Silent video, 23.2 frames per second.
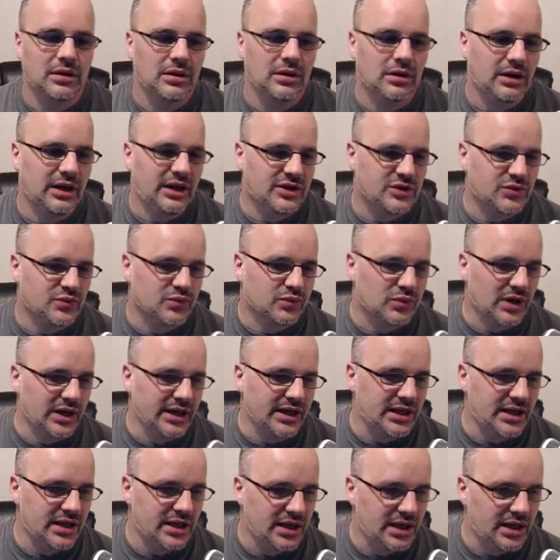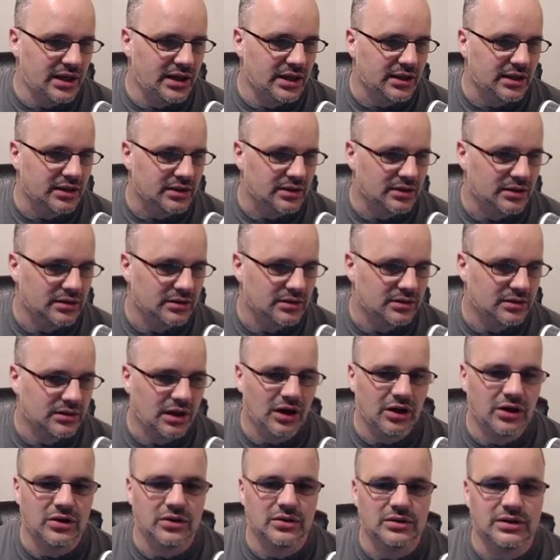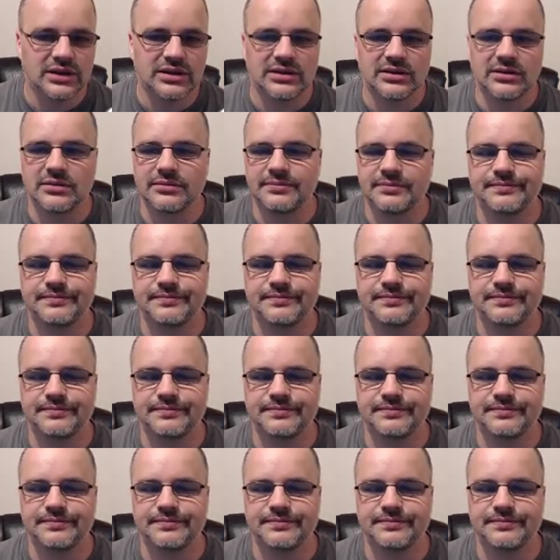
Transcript: It's right here. Oh, it.